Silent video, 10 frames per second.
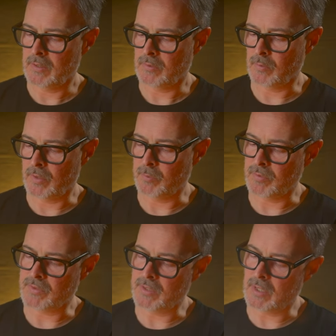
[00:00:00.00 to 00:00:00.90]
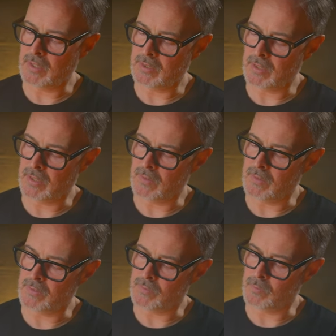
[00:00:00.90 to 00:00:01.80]
twenty percent, and
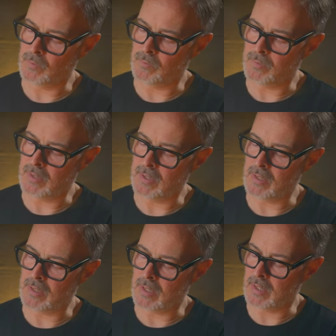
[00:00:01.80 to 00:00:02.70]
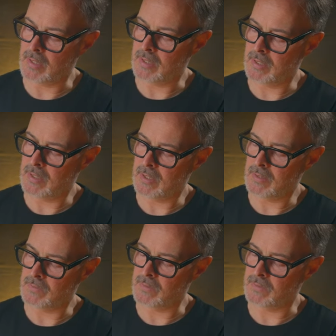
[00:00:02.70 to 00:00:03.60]
this would be like
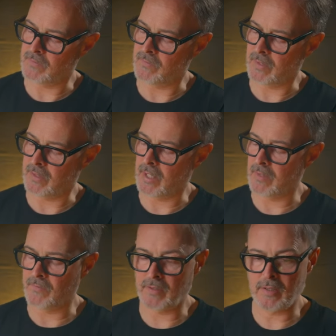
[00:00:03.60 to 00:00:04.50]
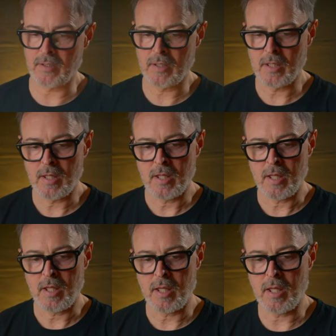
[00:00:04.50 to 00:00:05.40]
sixty-five Kelvin,
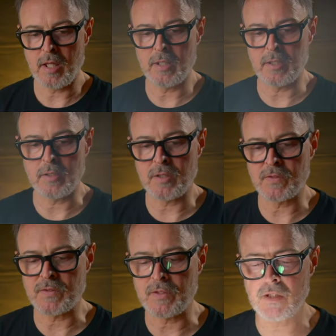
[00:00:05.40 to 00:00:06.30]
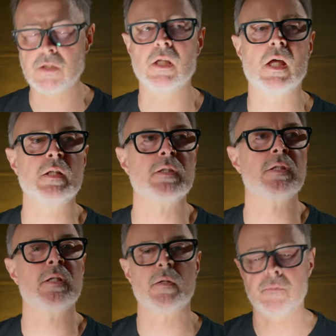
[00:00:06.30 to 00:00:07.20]
and you can see
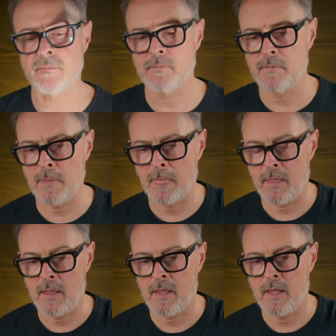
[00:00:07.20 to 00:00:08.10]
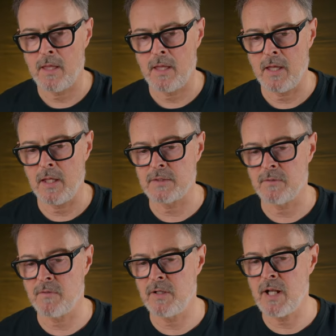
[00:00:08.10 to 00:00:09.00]
that it's a
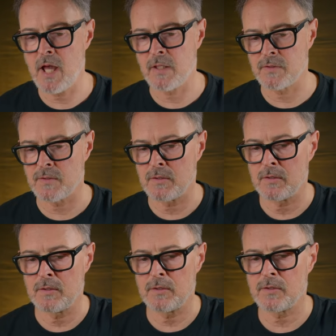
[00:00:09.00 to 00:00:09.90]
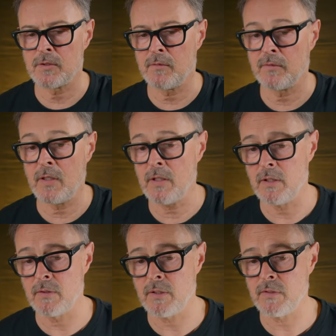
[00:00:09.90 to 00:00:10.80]
very nice soft, yeah,
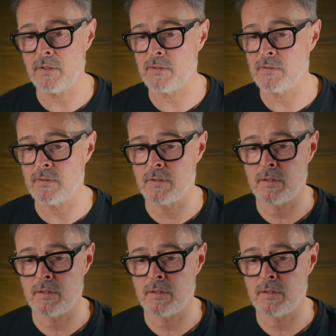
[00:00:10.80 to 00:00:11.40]
look at this,